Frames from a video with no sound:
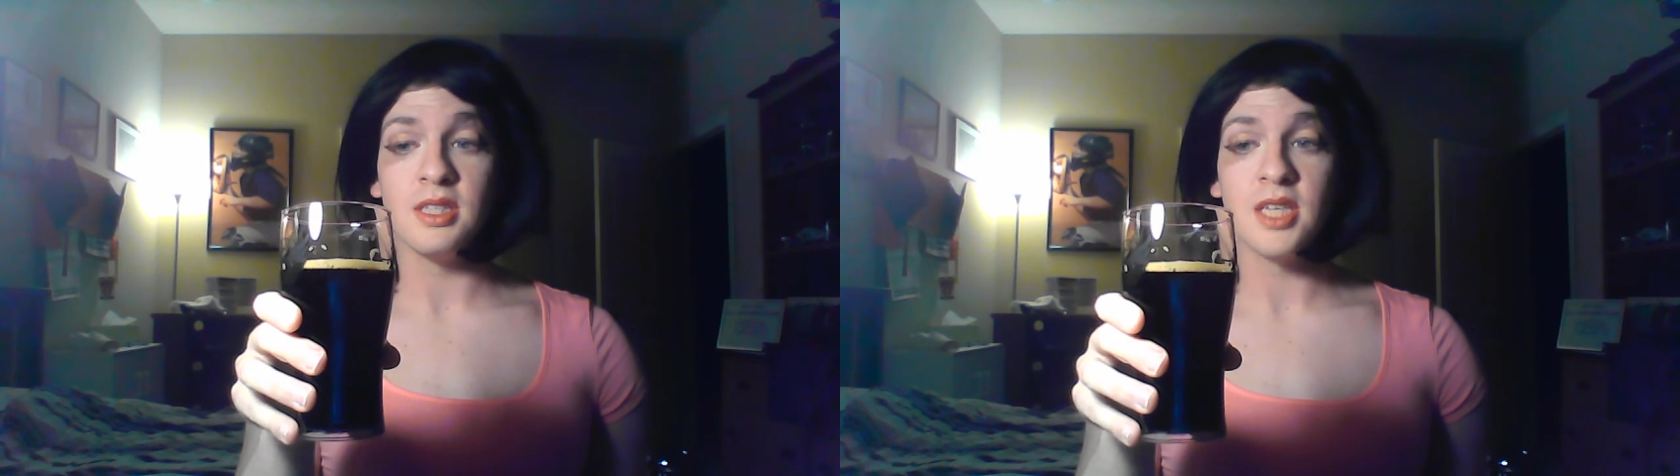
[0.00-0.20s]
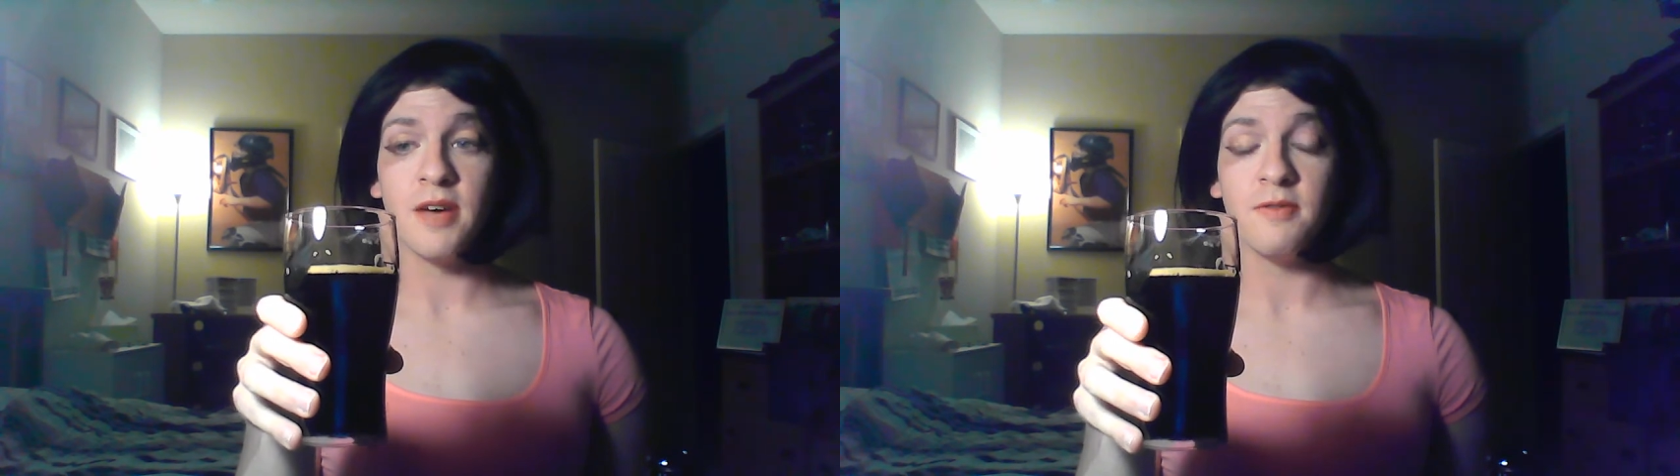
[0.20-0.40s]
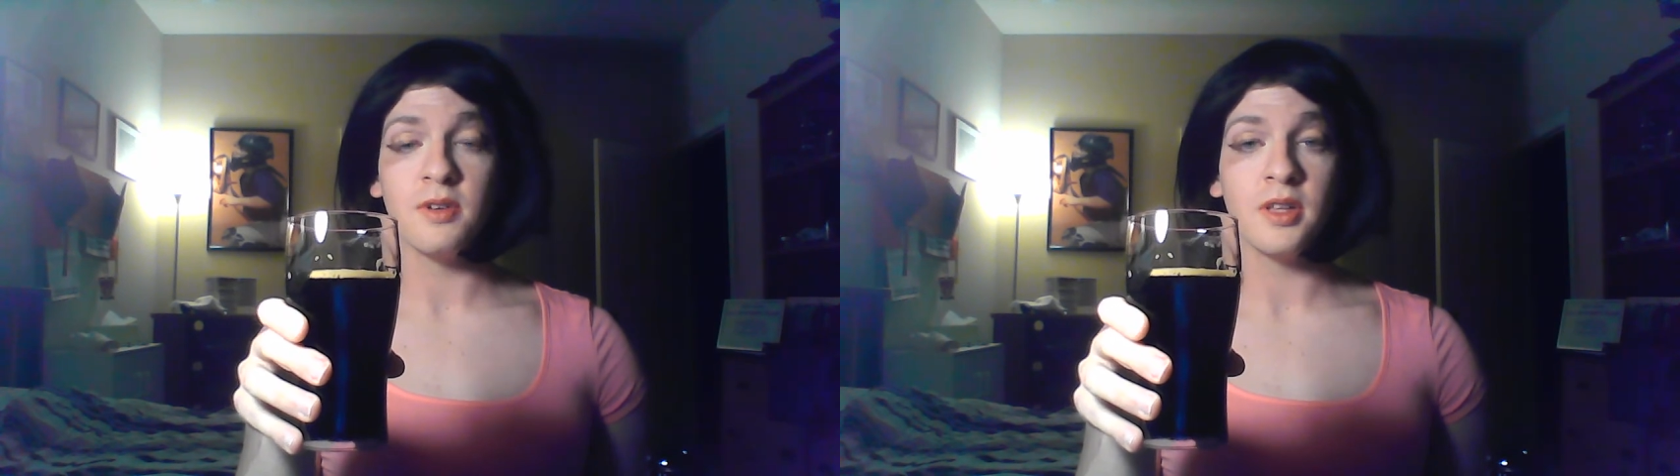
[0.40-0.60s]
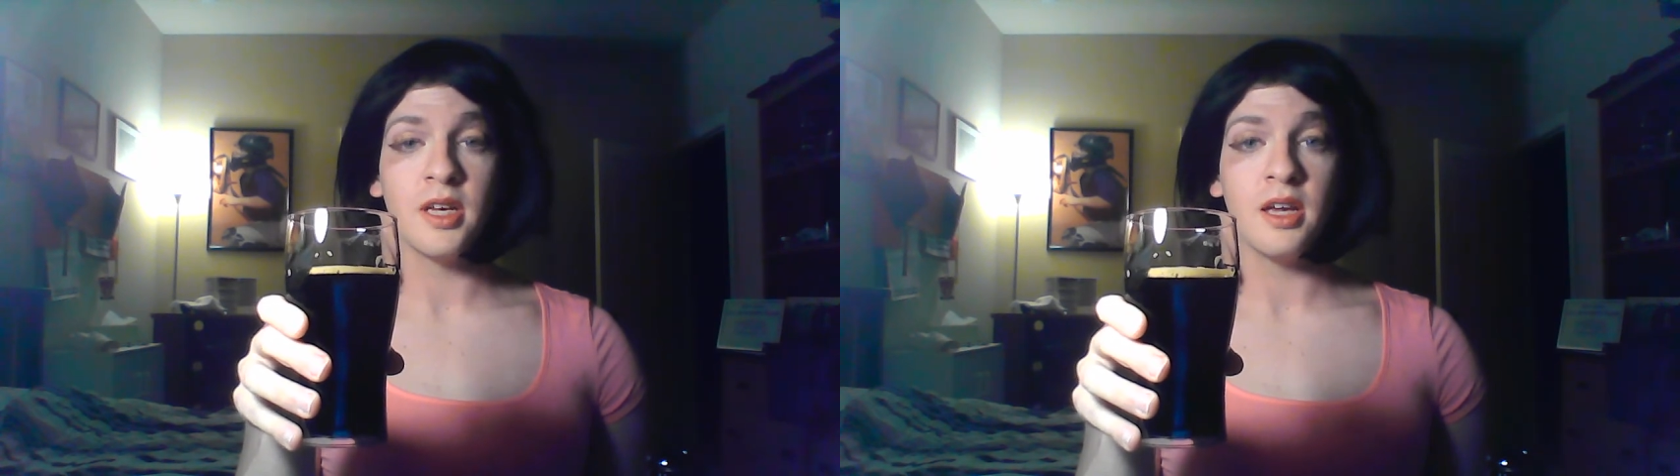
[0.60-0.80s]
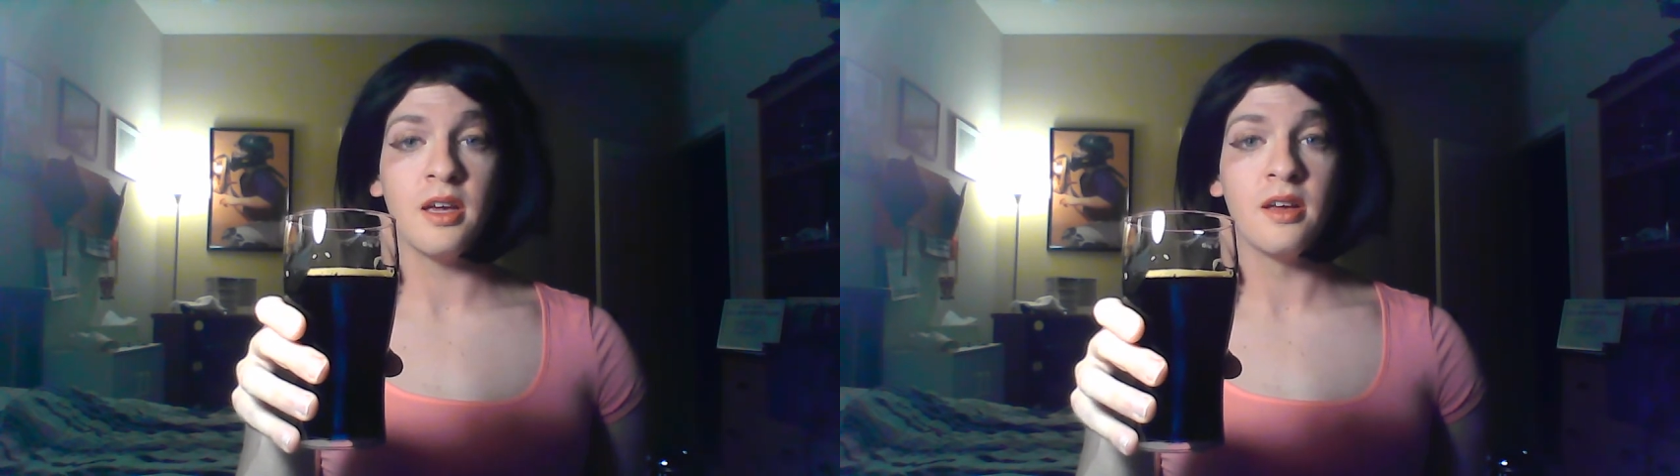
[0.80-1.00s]
is
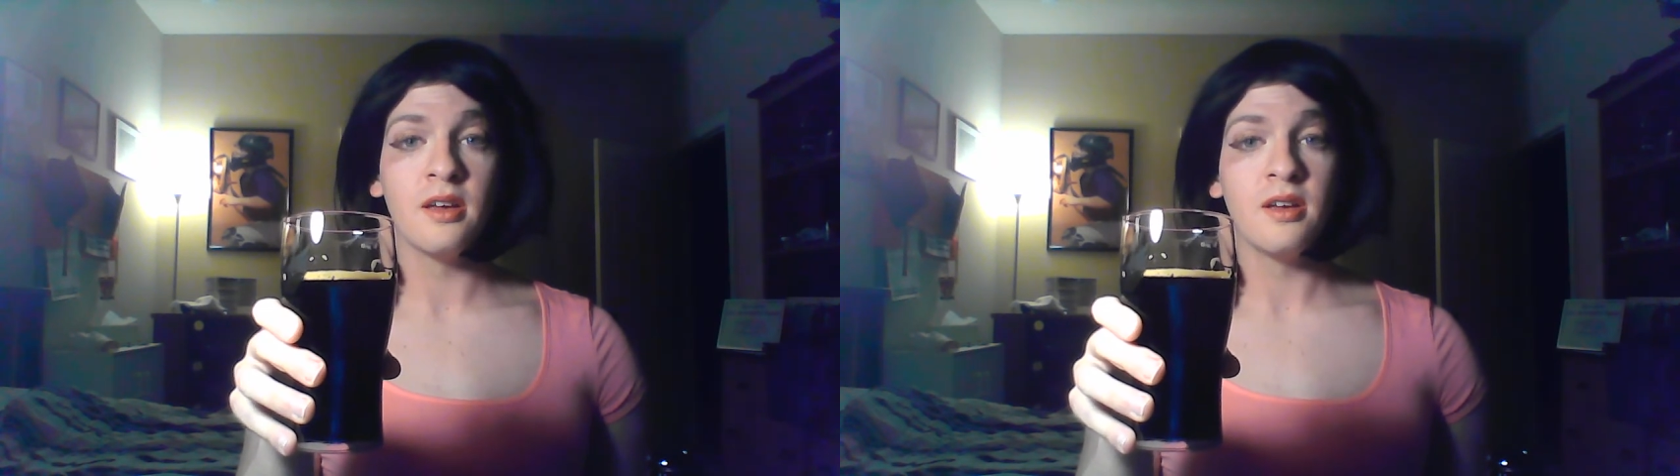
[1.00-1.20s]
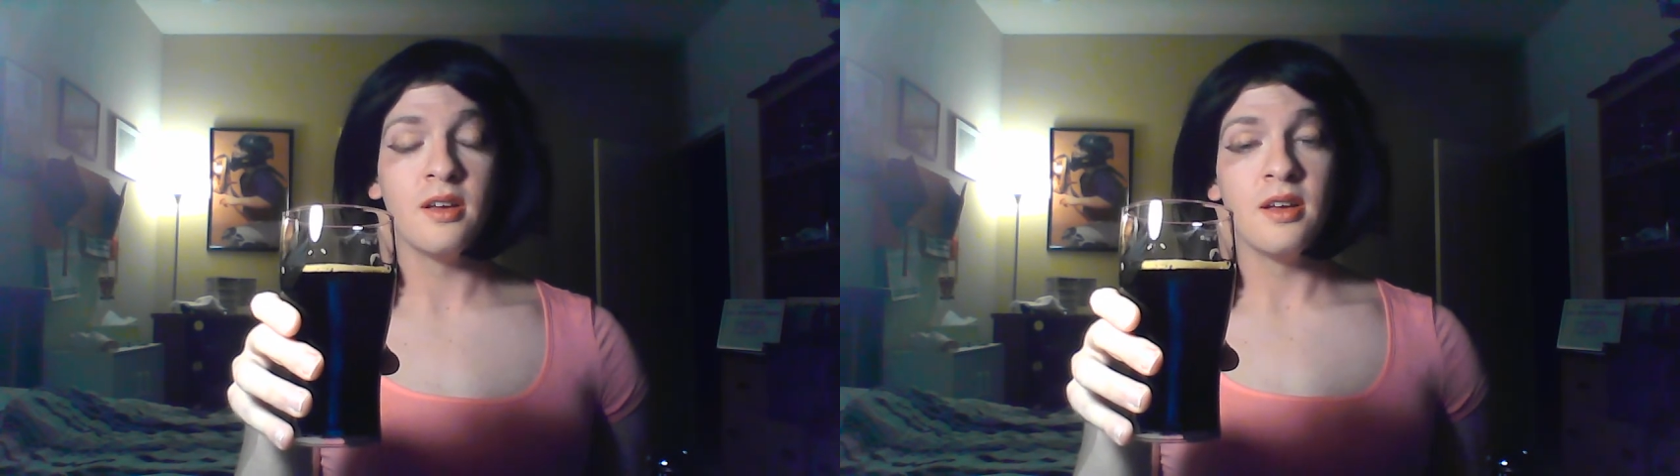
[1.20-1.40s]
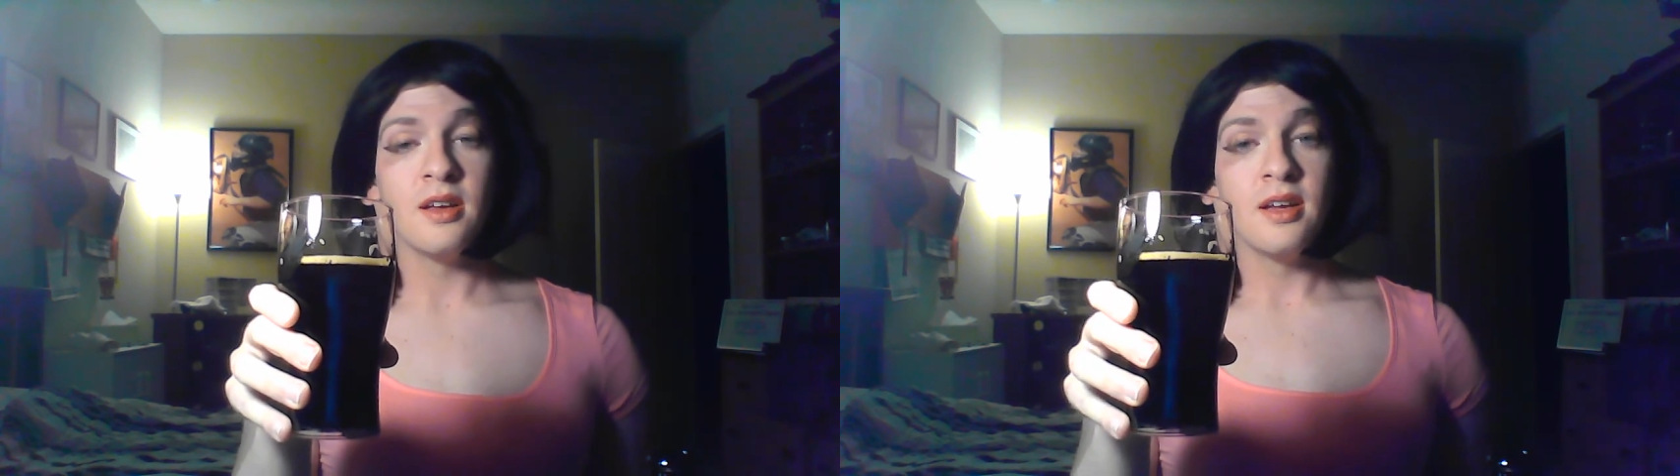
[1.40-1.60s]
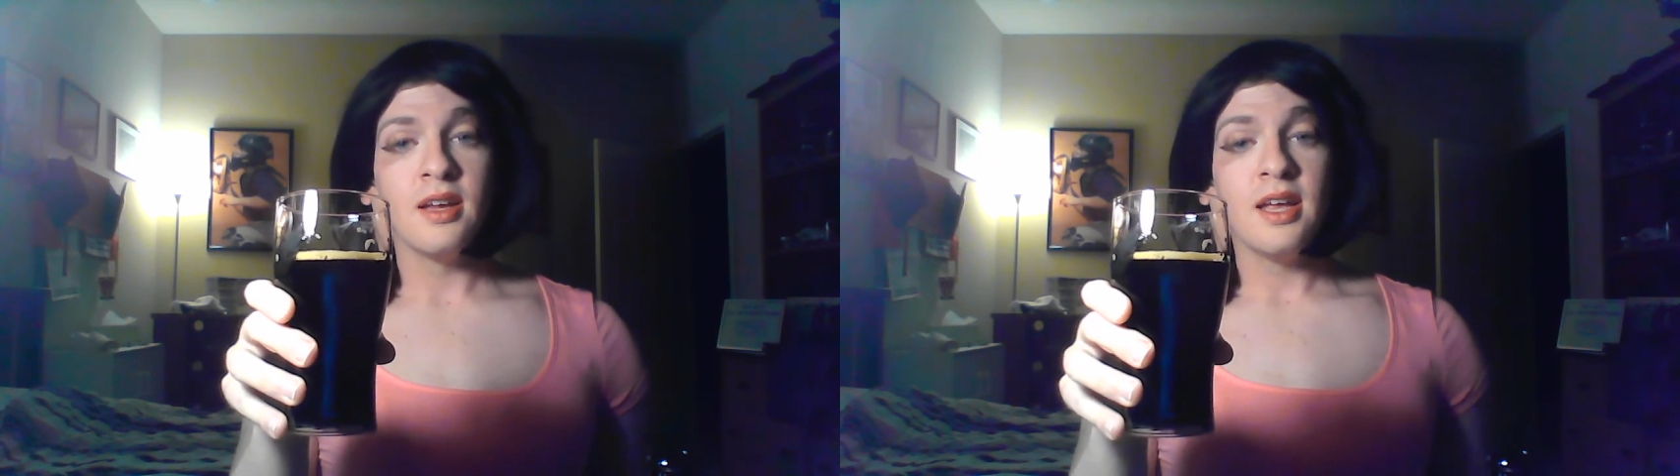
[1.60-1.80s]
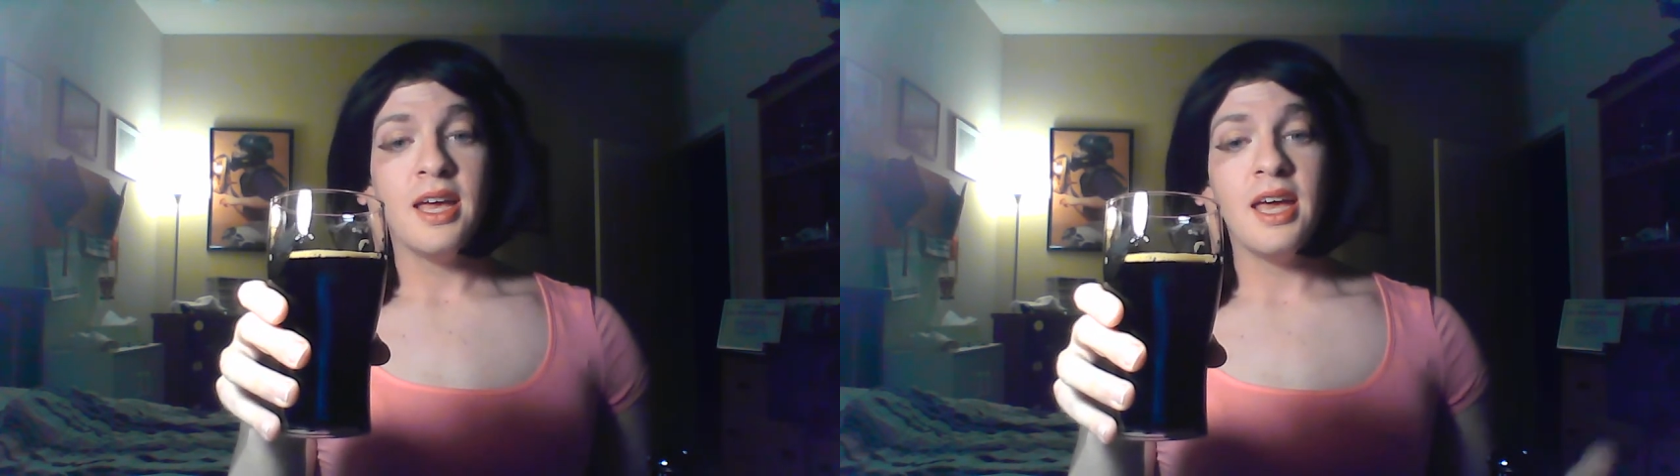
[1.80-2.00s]
definitely
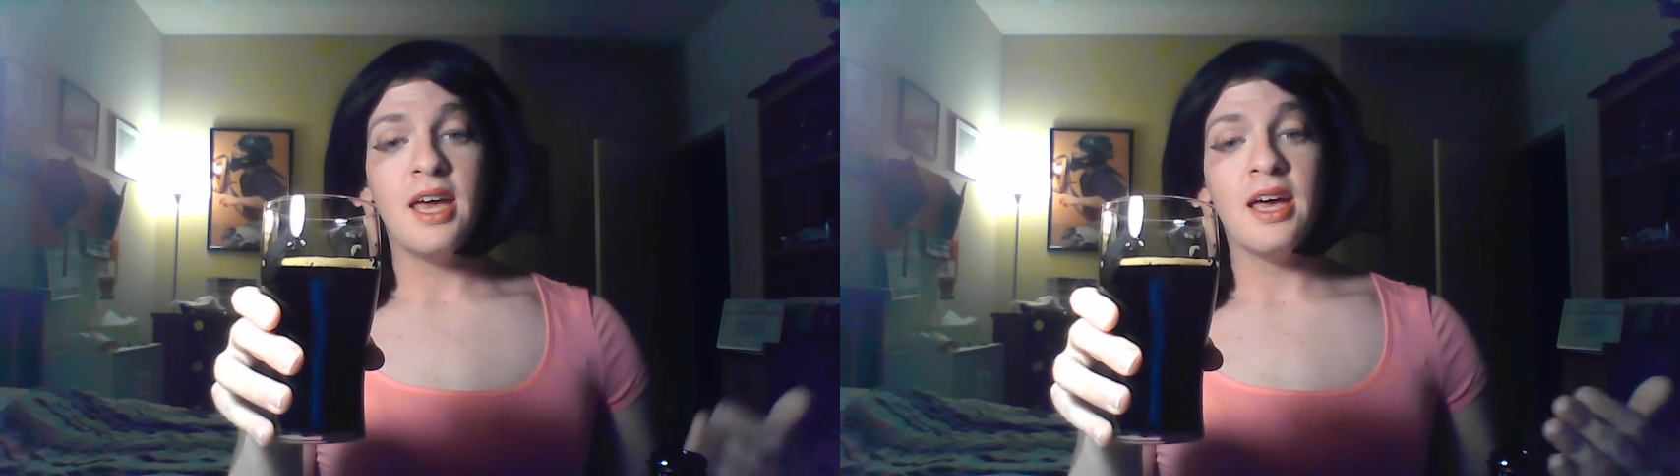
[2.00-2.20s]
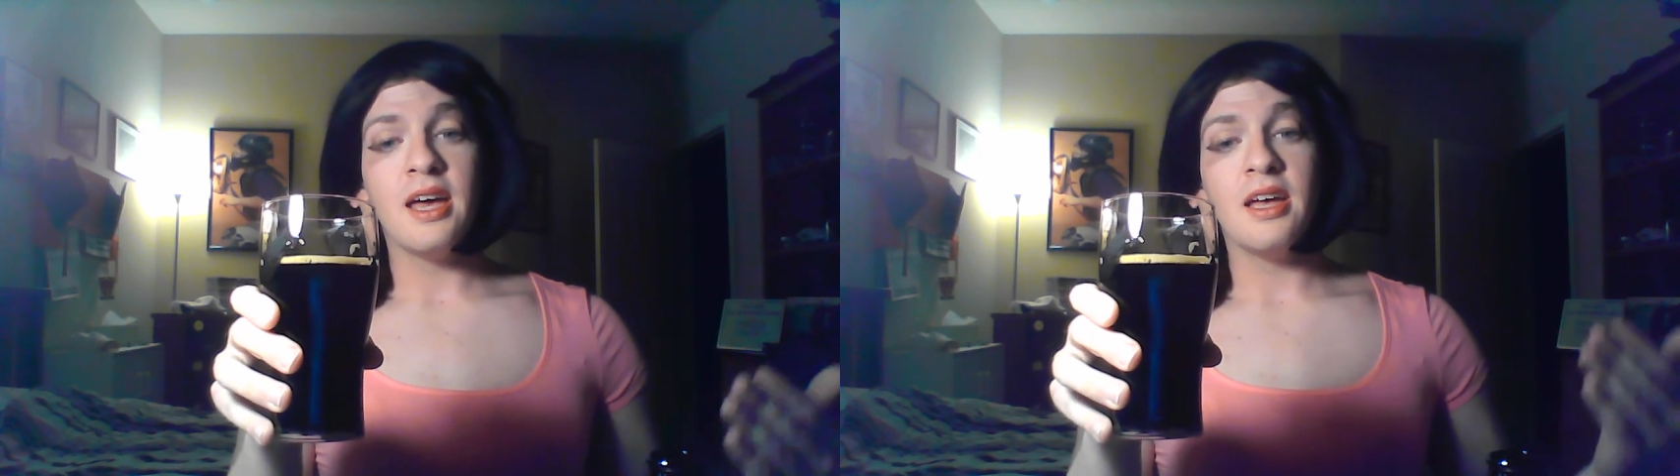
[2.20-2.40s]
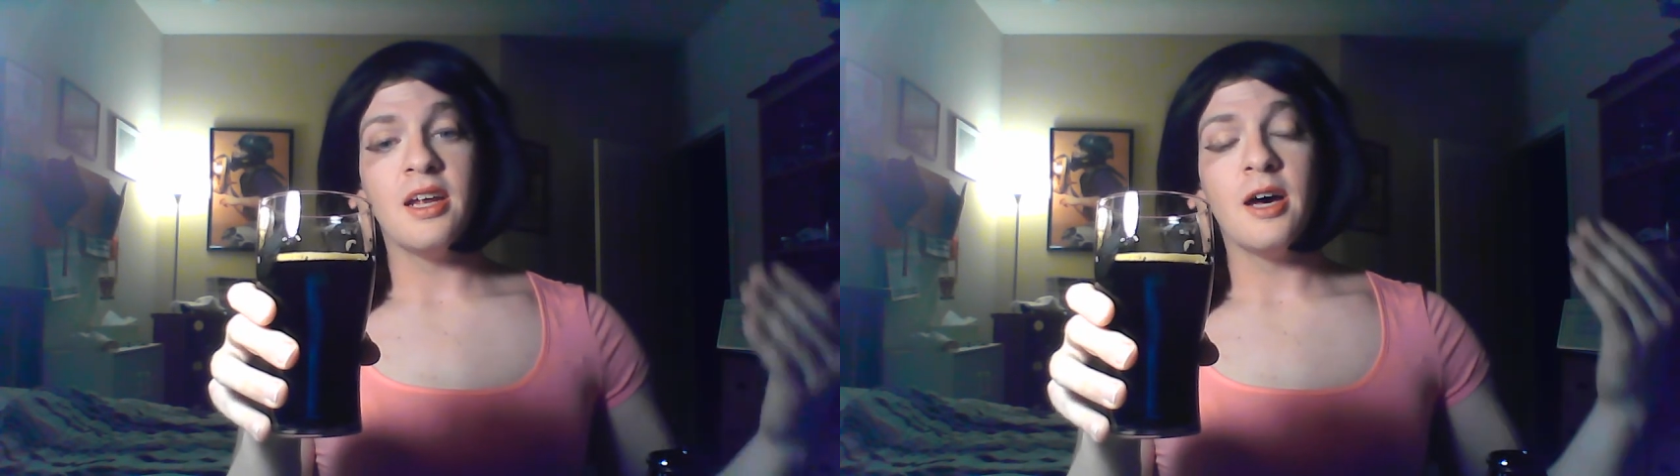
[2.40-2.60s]
an